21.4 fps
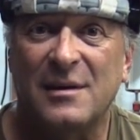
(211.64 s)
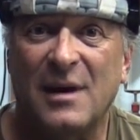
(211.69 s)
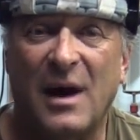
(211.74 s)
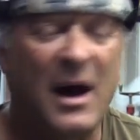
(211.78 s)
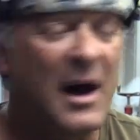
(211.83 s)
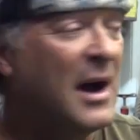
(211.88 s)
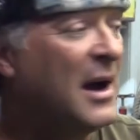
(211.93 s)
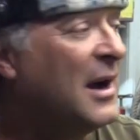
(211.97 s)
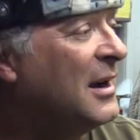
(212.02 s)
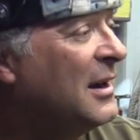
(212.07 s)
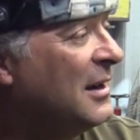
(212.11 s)

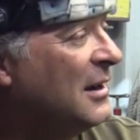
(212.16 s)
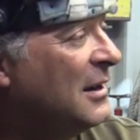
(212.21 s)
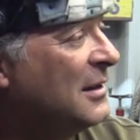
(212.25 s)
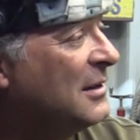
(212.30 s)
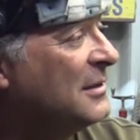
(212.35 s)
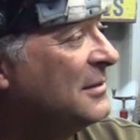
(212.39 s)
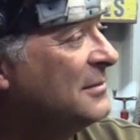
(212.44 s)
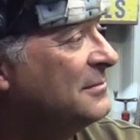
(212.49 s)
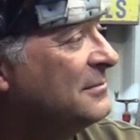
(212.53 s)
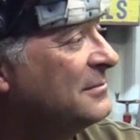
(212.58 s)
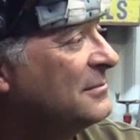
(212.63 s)

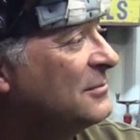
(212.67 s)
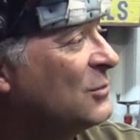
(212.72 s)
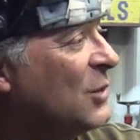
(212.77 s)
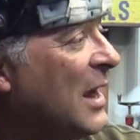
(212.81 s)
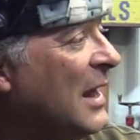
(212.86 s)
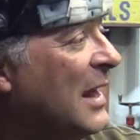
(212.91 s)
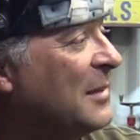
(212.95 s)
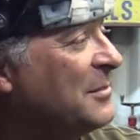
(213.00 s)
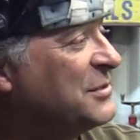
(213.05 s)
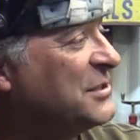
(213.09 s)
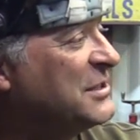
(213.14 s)
Well,
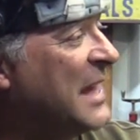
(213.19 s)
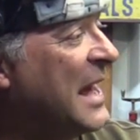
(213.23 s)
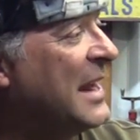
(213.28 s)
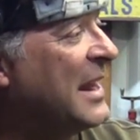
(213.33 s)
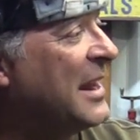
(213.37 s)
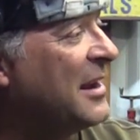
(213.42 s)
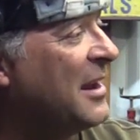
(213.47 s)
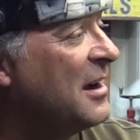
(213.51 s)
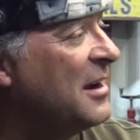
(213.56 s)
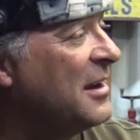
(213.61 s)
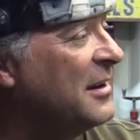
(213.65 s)
I'm set
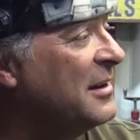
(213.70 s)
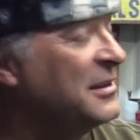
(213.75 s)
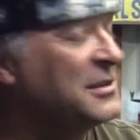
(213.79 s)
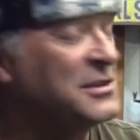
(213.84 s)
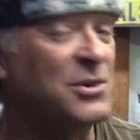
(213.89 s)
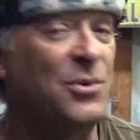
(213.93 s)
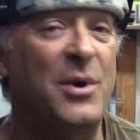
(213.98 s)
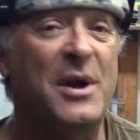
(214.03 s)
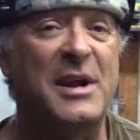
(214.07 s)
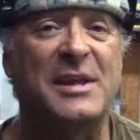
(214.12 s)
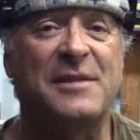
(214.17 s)
at
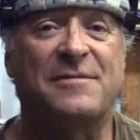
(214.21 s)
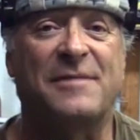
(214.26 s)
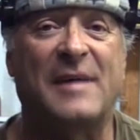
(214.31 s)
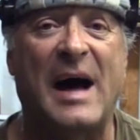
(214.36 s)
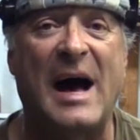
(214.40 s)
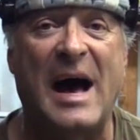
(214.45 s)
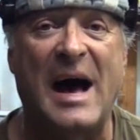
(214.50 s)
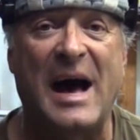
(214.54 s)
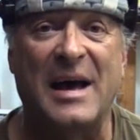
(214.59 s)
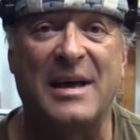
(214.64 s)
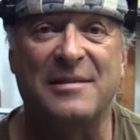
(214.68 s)

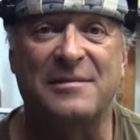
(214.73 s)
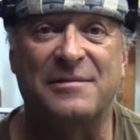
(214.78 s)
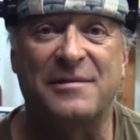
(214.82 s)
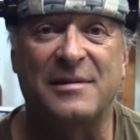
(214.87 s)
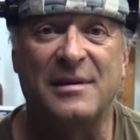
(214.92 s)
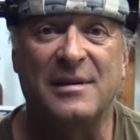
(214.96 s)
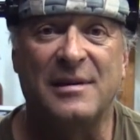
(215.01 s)
125